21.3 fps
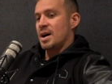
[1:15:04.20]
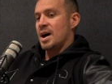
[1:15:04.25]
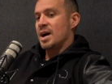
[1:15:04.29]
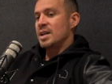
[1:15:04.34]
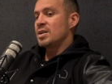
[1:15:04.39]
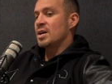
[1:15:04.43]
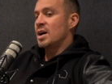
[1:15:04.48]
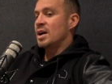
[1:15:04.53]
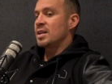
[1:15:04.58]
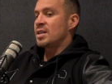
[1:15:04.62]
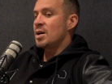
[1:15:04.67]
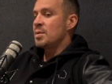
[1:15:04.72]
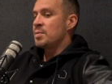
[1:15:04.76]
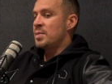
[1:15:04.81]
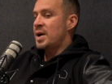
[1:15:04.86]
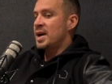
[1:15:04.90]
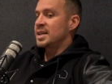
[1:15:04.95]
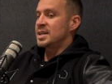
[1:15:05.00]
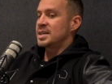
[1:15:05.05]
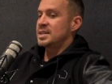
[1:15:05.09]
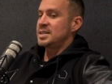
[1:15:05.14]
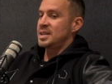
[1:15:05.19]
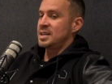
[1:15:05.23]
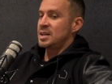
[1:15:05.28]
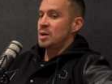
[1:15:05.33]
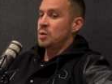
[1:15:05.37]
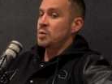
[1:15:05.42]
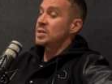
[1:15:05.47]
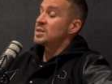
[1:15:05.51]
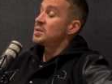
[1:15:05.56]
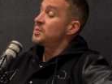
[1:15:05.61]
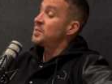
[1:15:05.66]
I don't. I don't mind the
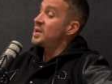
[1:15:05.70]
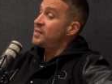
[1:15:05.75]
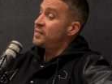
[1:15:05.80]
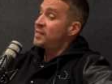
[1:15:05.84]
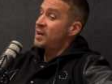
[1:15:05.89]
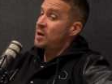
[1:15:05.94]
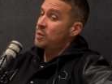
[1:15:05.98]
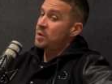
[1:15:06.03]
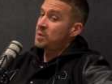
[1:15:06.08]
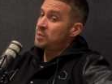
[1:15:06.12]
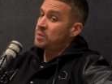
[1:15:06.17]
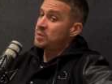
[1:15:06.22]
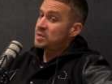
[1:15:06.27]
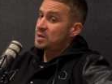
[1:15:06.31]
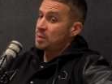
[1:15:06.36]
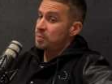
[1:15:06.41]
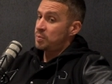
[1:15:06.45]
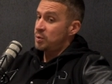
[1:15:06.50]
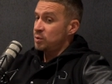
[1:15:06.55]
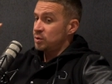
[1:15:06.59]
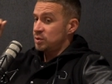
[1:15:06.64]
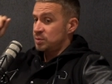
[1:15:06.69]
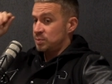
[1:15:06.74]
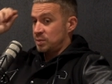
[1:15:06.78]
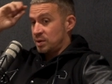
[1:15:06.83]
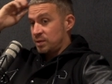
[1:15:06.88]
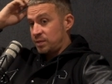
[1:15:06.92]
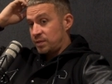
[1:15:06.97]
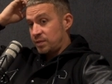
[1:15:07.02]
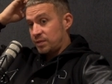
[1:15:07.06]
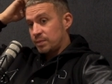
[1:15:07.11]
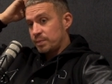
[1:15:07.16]
casino. To be fair, when we was at
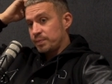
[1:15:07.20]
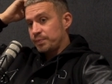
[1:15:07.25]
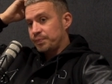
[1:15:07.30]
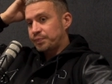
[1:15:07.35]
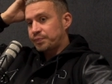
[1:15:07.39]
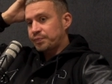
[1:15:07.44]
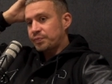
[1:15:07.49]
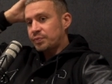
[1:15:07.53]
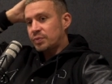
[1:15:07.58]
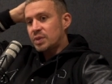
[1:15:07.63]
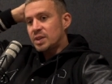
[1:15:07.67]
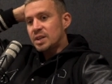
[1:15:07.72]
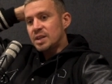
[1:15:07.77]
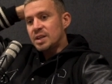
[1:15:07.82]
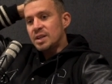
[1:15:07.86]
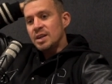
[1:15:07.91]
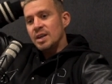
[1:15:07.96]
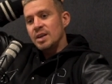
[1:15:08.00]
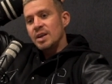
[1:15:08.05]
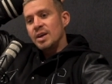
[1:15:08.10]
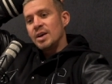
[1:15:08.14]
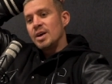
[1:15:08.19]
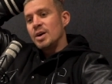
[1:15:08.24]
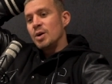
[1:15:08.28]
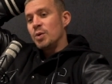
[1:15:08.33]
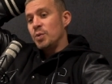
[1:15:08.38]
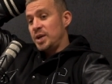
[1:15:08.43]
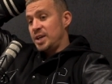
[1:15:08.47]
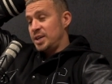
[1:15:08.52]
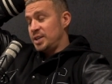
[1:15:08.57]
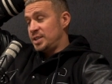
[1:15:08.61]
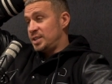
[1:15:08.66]
Portsmouth,
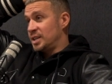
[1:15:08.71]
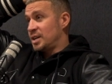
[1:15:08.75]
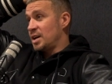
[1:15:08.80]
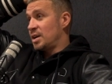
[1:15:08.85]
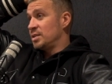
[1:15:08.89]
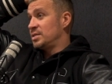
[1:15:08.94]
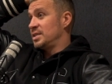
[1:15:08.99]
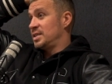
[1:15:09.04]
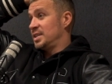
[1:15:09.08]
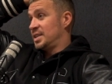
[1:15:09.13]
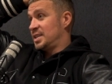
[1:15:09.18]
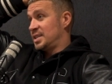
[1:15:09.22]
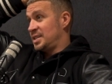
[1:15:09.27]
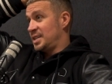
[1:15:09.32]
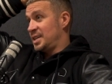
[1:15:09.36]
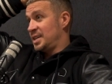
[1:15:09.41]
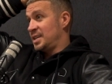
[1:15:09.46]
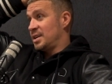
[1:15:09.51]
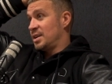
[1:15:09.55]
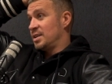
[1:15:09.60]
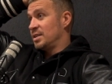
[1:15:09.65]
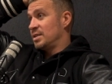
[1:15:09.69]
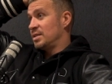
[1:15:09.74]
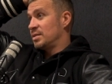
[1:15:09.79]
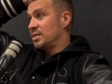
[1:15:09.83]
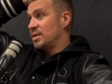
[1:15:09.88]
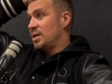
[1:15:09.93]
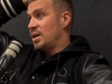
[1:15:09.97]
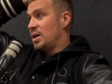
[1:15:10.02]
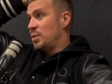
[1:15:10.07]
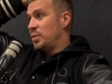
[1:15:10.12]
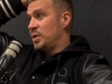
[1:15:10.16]
we used to go to the casino.
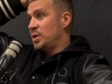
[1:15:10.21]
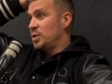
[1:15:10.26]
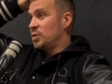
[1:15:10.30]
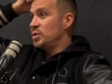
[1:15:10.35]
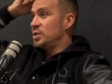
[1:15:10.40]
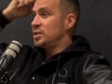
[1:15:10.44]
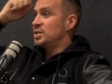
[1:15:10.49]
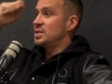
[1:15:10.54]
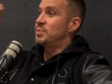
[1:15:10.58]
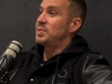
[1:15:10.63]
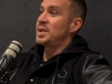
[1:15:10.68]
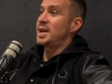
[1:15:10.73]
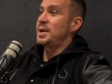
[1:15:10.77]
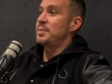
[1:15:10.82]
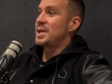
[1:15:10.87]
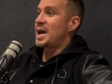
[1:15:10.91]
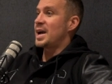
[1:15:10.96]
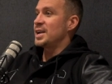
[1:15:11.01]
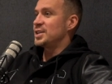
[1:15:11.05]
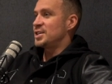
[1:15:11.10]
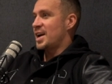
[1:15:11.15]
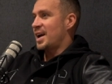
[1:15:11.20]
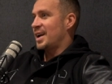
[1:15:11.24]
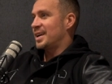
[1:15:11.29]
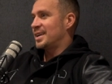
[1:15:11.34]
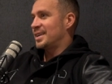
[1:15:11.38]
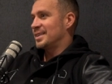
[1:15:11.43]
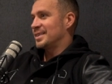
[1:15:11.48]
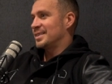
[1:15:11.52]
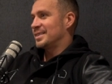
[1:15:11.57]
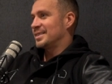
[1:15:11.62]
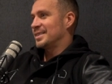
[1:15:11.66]
We all used to play
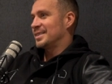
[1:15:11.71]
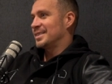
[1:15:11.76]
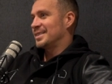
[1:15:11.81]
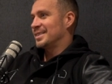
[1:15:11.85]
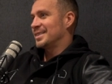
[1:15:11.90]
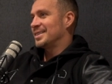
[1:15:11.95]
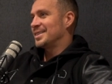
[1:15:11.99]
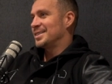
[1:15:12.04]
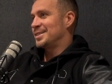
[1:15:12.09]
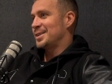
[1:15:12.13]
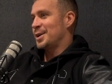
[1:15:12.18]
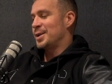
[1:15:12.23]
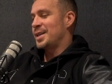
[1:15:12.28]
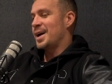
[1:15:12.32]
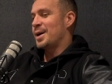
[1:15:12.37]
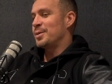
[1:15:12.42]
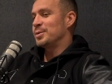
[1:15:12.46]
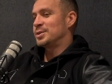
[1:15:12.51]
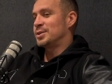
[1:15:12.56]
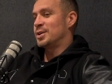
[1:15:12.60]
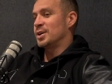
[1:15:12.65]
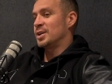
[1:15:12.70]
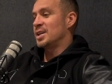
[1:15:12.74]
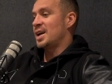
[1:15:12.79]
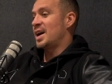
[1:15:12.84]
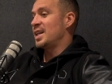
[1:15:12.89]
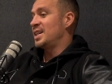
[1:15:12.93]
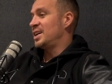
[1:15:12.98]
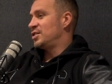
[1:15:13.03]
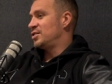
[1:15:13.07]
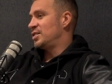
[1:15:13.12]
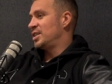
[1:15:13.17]
blackjack, so that was good.
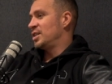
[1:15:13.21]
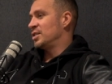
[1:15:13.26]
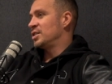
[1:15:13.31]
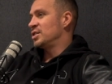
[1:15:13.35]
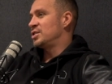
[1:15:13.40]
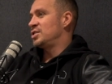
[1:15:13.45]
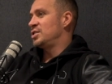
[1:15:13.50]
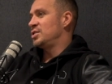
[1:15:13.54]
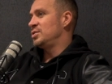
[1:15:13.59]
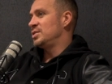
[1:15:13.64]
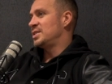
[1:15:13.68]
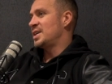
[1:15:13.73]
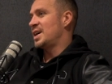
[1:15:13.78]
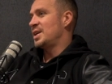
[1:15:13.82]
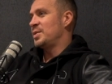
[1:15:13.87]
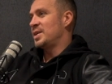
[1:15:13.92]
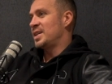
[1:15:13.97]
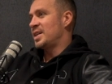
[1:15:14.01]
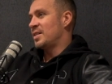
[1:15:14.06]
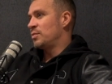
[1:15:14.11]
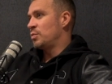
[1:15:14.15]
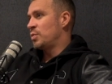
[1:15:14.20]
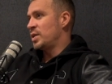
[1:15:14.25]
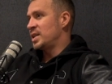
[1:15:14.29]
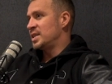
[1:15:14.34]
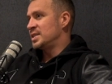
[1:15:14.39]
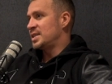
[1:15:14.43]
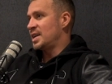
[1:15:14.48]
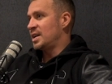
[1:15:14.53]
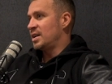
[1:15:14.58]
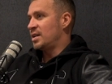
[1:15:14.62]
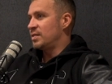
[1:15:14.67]
Like literally on a Tuesday, we'd have
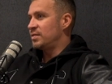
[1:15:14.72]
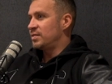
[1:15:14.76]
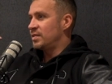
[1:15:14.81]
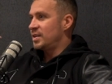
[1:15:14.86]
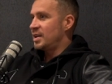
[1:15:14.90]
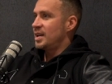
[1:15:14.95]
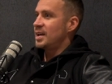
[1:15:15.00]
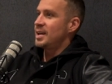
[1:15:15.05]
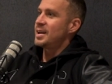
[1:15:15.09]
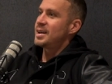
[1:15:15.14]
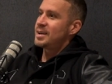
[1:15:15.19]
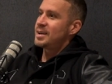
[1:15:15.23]
Wednesday off. Yeah.